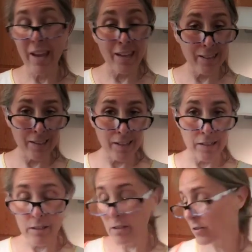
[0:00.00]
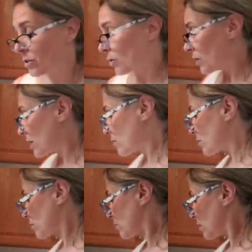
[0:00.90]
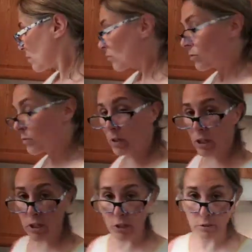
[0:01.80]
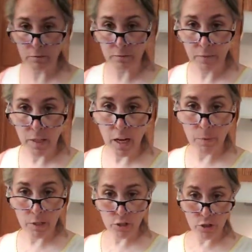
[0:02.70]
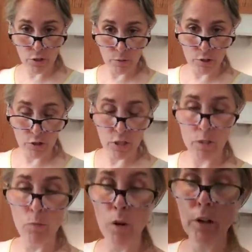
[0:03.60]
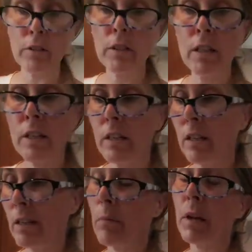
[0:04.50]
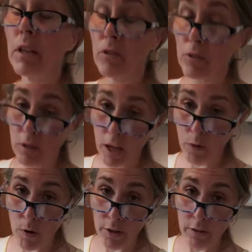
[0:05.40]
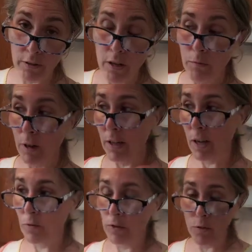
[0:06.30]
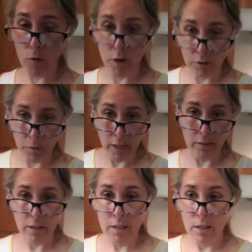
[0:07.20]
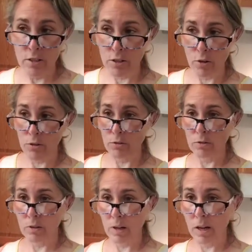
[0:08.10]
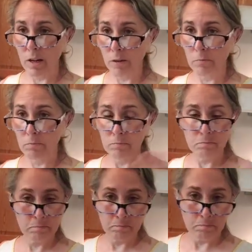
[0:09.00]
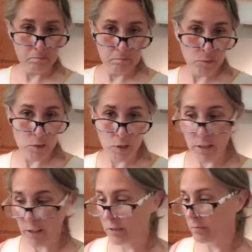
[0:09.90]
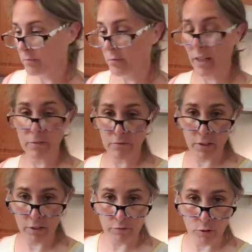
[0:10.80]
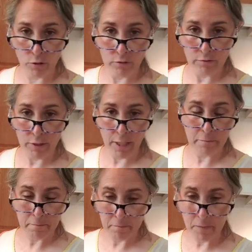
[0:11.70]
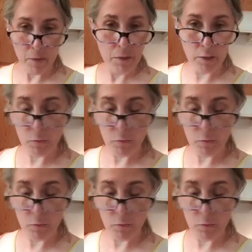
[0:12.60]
and it does. So here's what we're going to do. I'm going to show you with just some water. Now, I'm not going to use a lot of water. Right now we're in a water band, so it's not going to like fill it full. Okay, I'm not going to